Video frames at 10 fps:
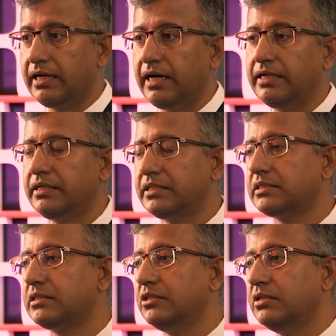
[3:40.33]
And it
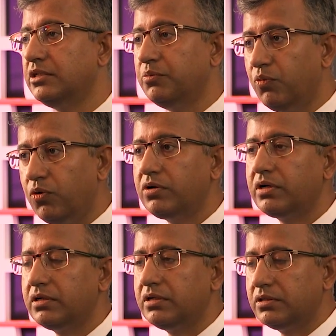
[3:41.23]
is the more
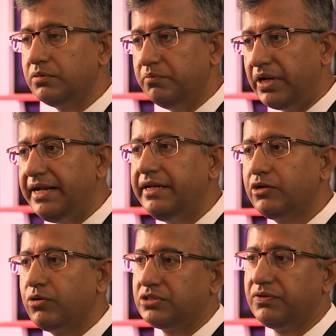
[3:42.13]
blinding
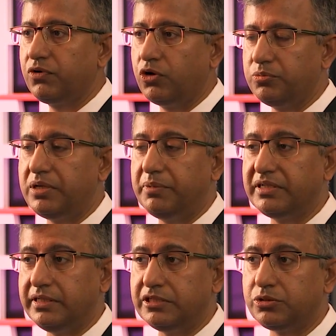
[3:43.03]
cause of glaucoma
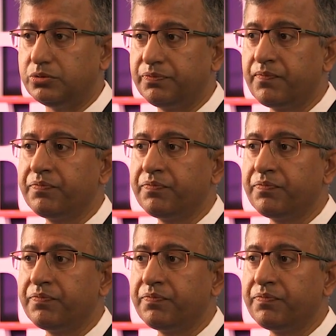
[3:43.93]
among these two.